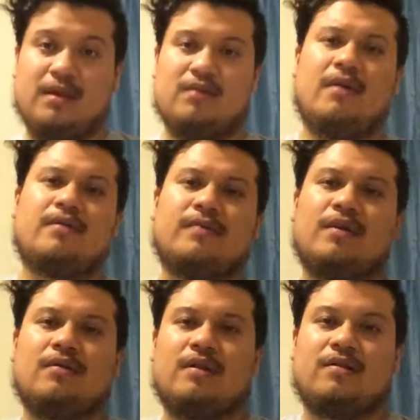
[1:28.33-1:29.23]
So I was a
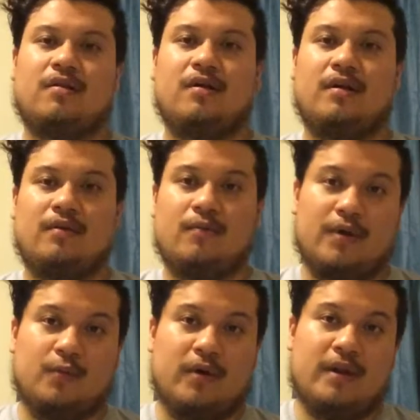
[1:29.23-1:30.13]
bit disheartened
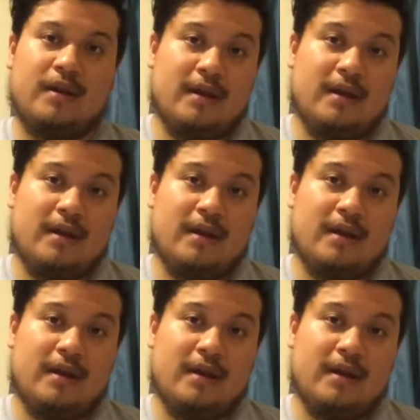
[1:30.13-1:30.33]
with what